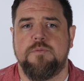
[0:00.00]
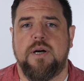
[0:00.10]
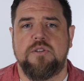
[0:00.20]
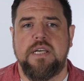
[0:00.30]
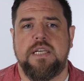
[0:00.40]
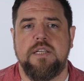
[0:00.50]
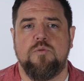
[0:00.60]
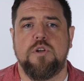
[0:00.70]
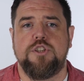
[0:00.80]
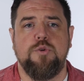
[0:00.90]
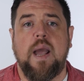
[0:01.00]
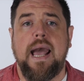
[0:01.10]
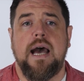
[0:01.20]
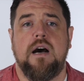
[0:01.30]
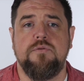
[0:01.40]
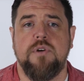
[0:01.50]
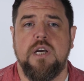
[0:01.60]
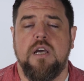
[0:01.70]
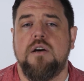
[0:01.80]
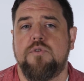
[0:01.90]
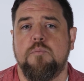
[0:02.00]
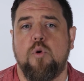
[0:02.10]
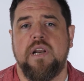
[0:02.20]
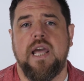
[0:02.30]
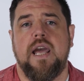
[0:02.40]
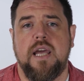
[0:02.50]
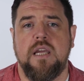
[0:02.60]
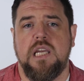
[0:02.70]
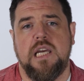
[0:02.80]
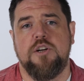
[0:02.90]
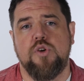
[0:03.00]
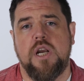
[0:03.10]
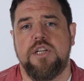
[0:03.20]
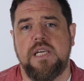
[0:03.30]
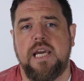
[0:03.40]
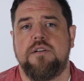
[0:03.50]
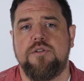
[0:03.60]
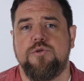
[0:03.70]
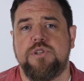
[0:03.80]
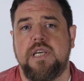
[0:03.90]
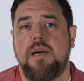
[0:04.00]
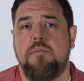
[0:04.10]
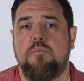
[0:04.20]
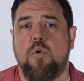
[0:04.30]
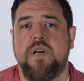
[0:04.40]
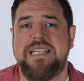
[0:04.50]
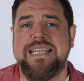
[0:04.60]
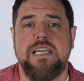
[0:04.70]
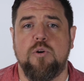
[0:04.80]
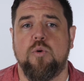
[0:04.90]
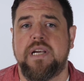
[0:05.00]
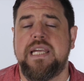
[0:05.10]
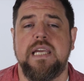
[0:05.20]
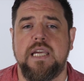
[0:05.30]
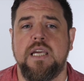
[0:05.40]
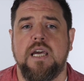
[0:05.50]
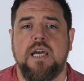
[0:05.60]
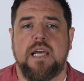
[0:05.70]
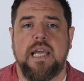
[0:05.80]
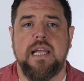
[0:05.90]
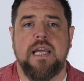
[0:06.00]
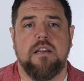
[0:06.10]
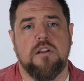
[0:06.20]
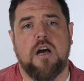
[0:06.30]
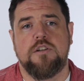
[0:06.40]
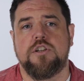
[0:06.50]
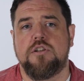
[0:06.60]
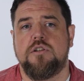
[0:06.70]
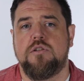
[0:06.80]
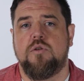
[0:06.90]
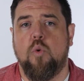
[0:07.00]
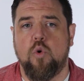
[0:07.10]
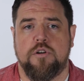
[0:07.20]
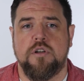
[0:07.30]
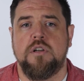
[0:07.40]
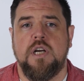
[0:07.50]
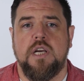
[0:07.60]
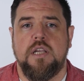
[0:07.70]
It's about taking what you have from point A and trying to get to, say, point D or E in a logical order.